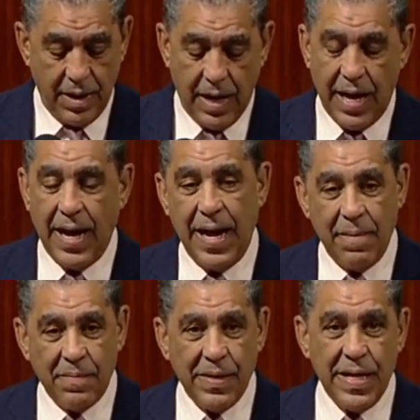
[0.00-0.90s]

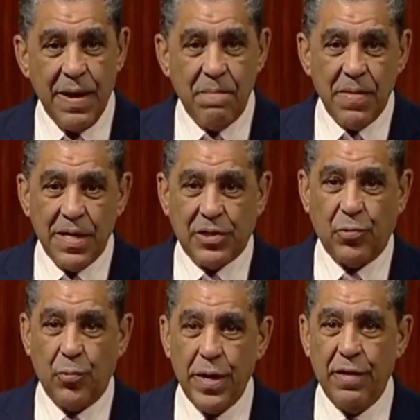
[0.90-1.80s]
And it must
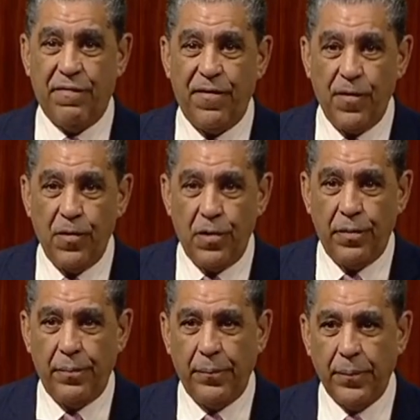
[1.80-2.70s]

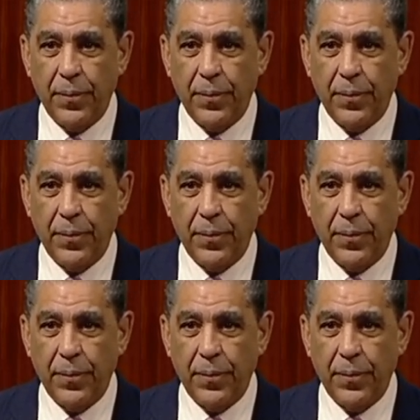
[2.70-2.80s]
reaffirm